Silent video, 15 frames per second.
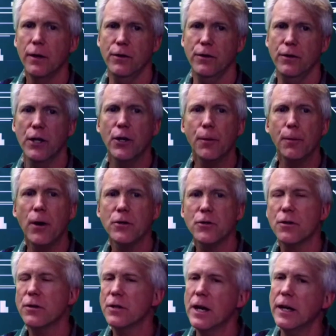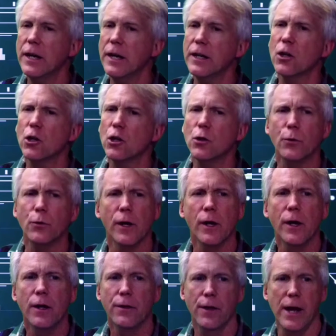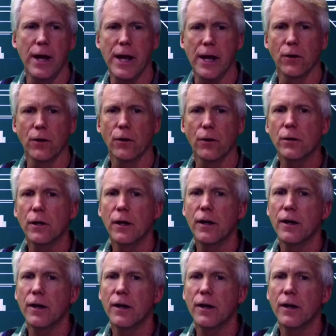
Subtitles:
The inner parts of the tank include the handle,